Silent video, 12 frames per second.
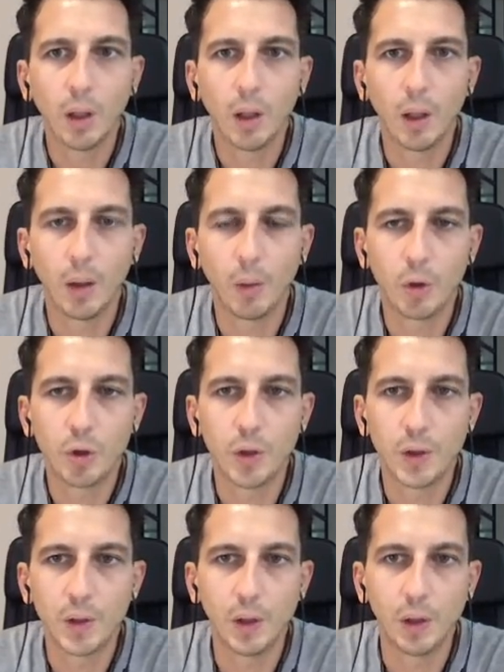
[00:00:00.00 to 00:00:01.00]
which is
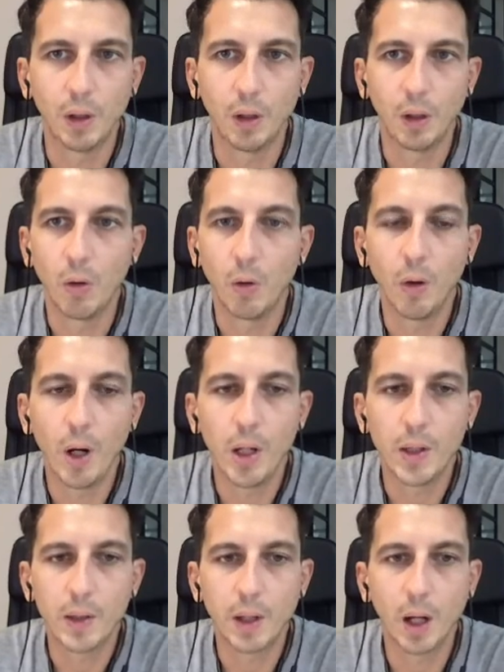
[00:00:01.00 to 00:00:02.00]
the Go
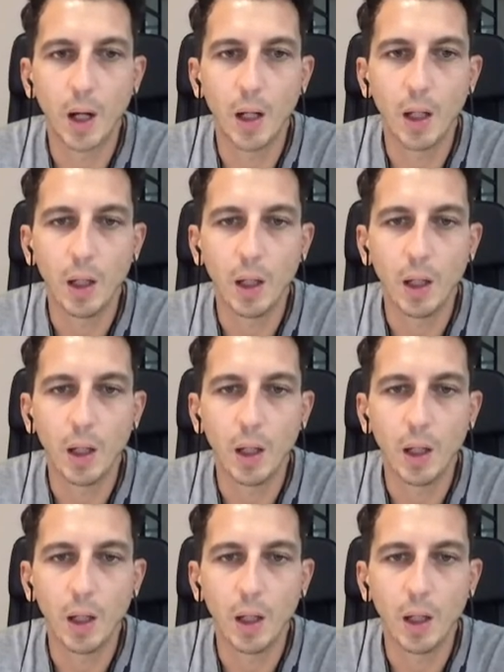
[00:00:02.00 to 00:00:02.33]
Rails guy,